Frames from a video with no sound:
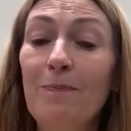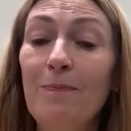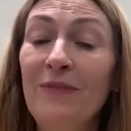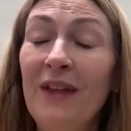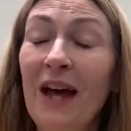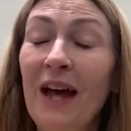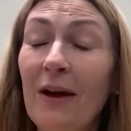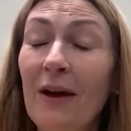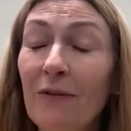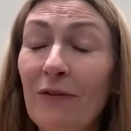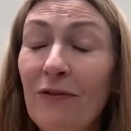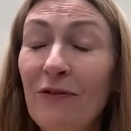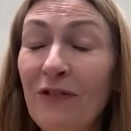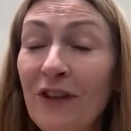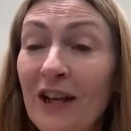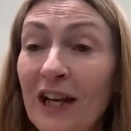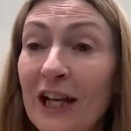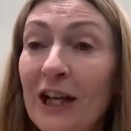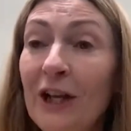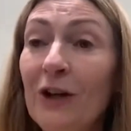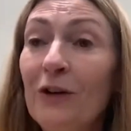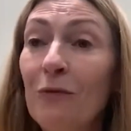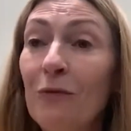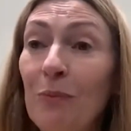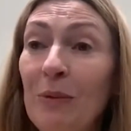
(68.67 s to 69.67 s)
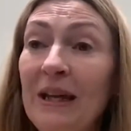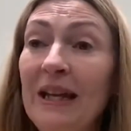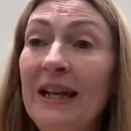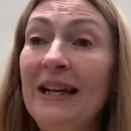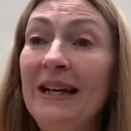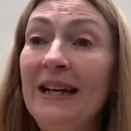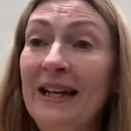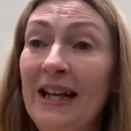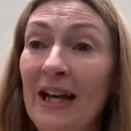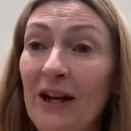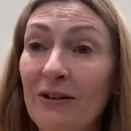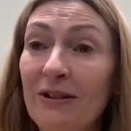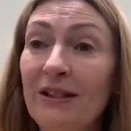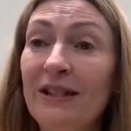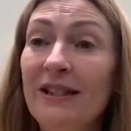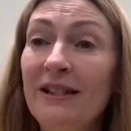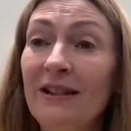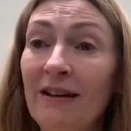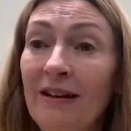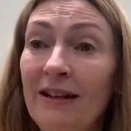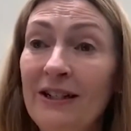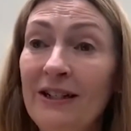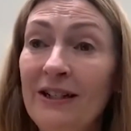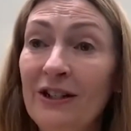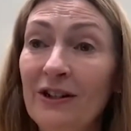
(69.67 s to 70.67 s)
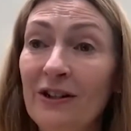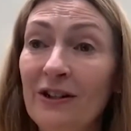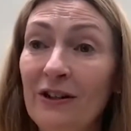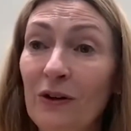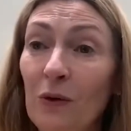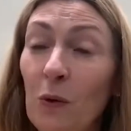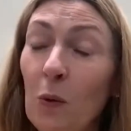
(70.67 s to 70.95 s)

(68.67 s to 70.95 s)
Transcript: that feeling of being an outsider